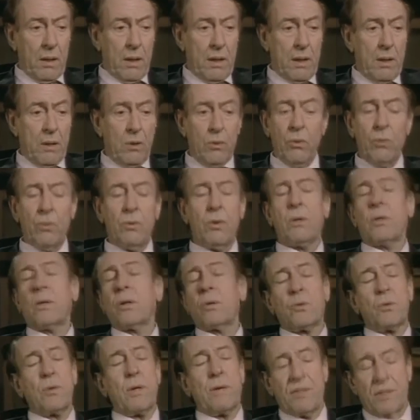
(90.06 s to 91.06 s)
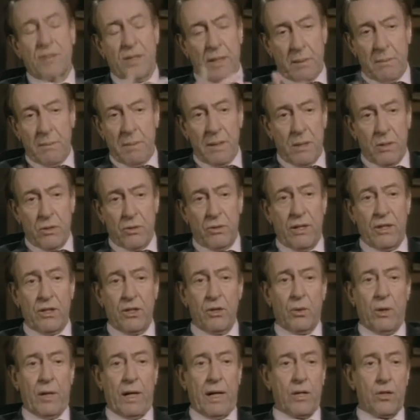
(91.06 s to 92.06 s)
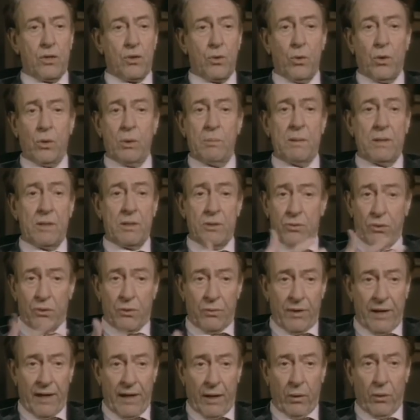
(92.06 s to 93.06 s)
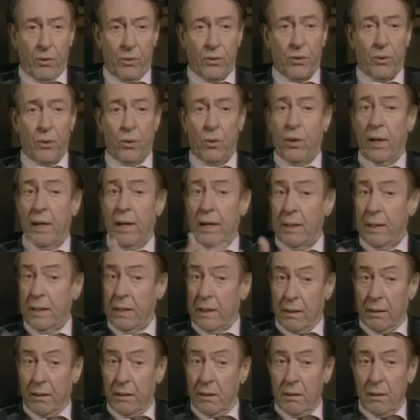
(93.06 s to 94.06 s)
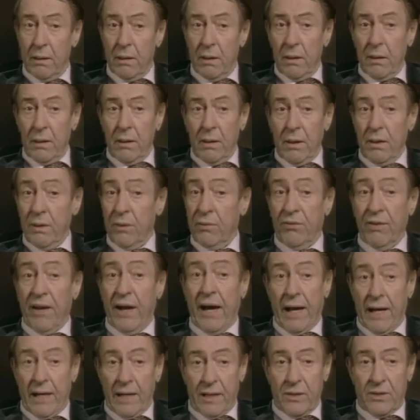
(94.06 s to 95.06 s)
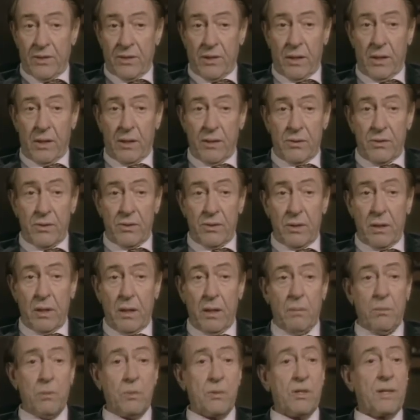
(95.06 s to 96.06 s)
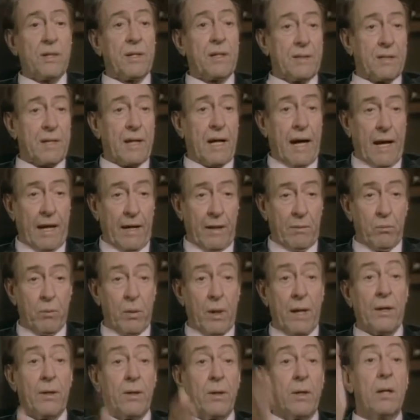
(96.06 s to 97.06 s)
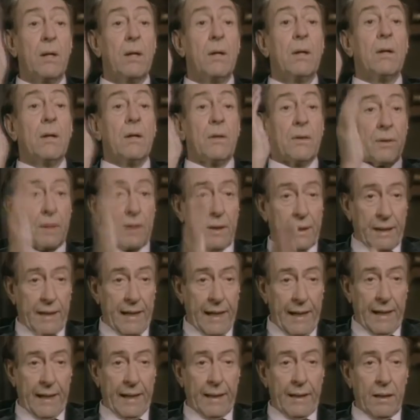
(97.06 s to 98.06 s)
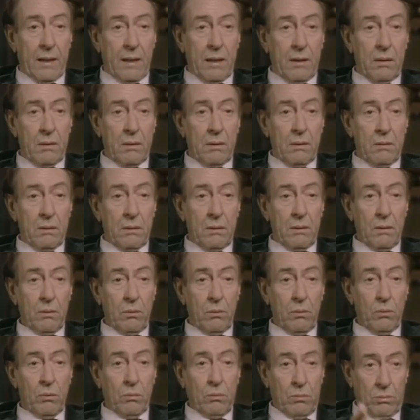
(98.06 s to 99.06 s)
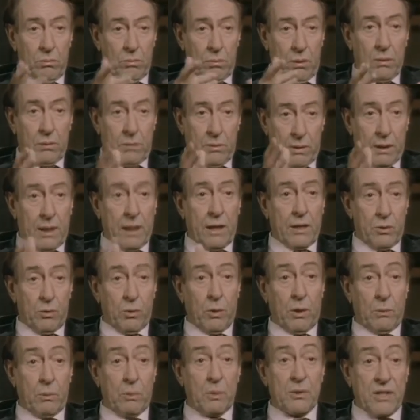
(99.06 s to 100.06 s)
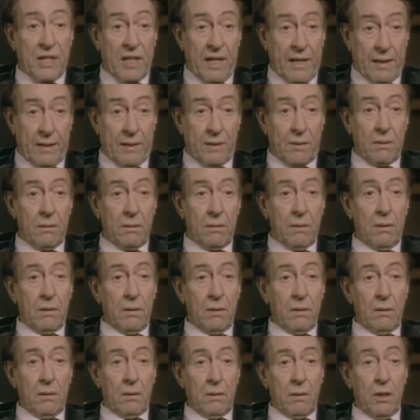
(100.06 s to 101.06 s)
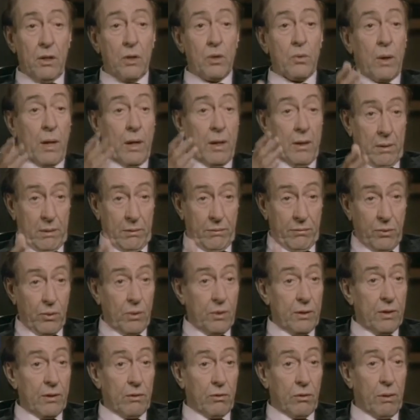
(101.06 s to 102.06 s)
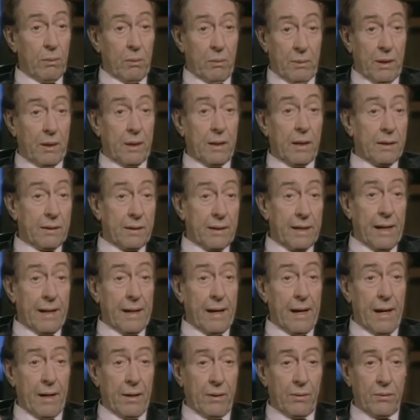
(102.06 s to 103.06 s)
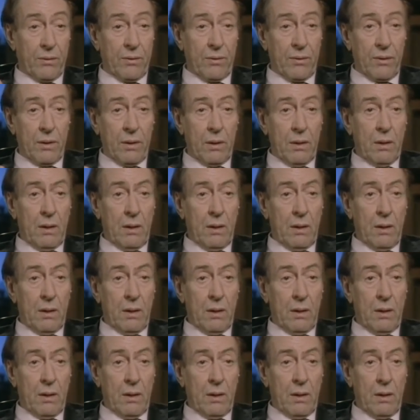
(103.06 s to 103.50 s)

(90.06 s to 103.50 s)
He, you do because you never see the Minister of Education or the Minister of Health or any advisors. It was at a time when the King, the King's word was it. You are, if you didn't agree with it, then get out.